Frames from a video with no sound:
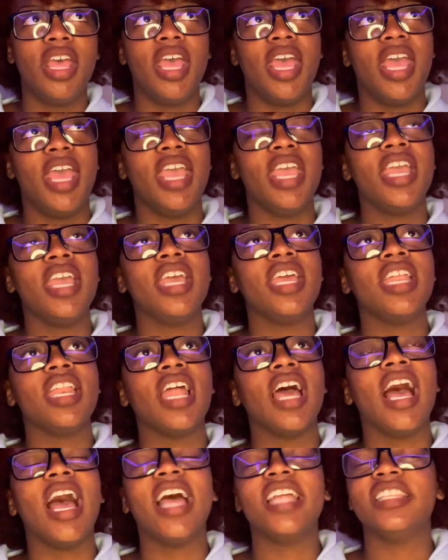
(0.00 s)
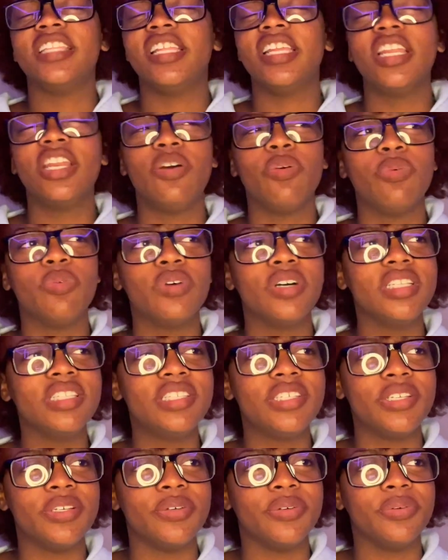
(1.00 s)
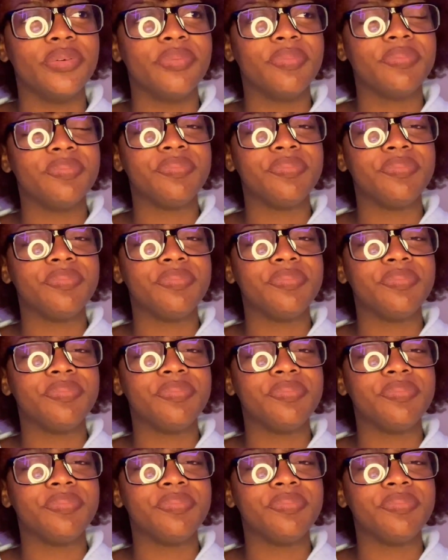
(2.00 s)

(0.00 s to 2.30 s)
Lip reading: And I didn't want to,